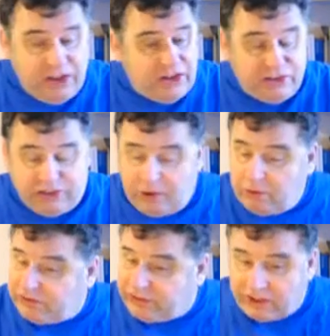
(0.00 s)
She
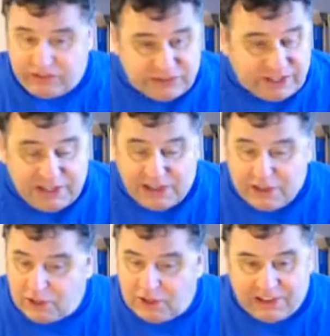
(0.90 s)
was a skinny
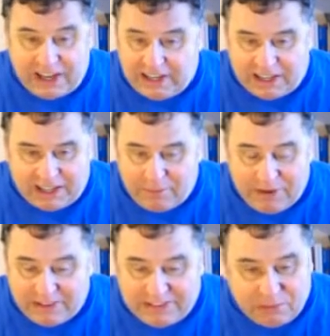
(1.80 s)
little lady. I
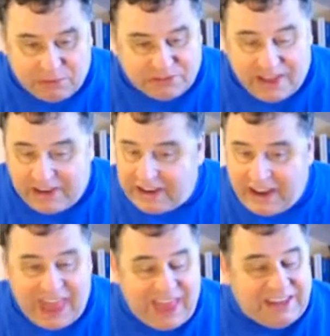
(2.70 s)
mean, she was not in
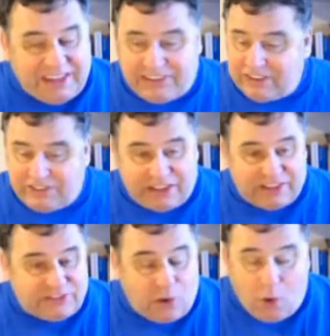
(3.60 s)
any
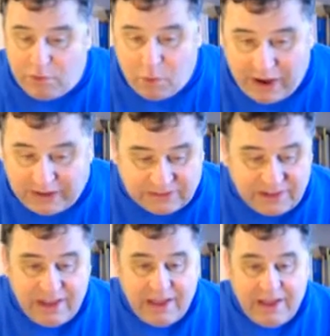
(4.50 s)
sense overweight.
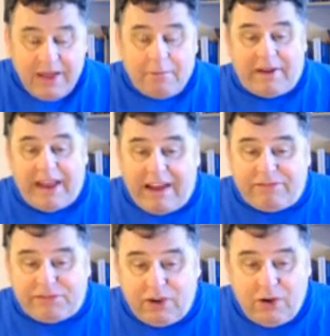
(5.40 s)
But
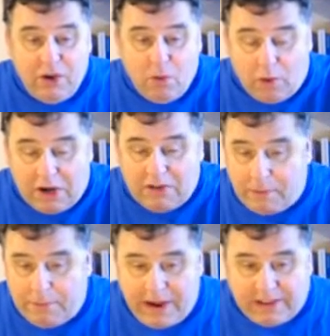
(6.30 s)
after one of her
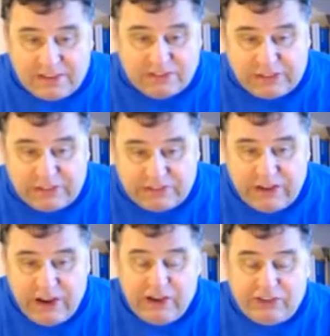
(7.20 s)
pregnancies,
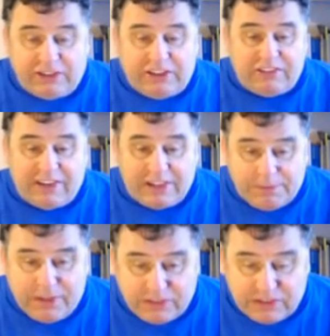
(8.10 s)
she developed
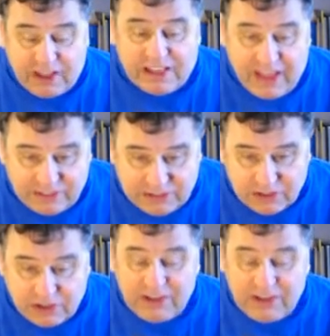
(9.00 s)
this glandular